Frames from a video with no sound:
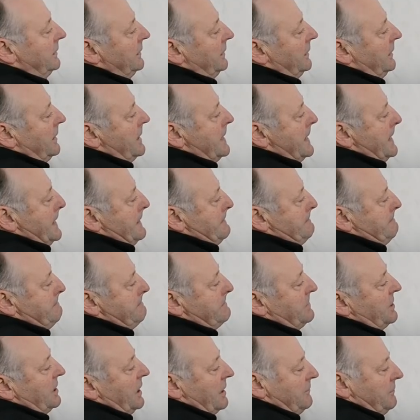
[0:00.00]
To
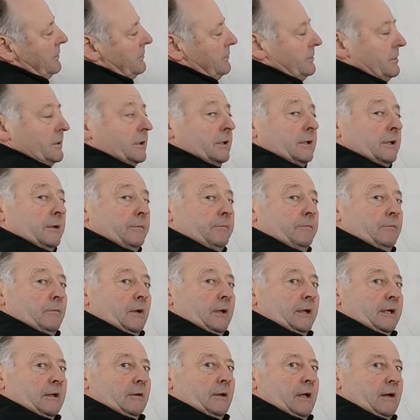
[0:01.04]
have a look at the, well, I
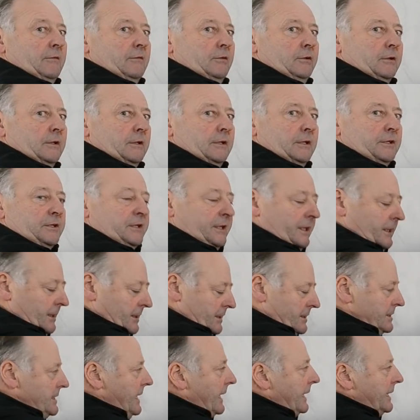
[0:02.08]
think we'll have a look at the Triton
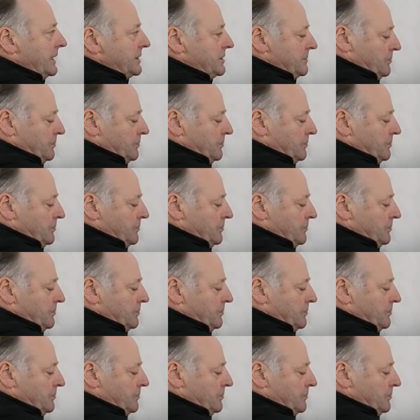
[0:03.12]
tanks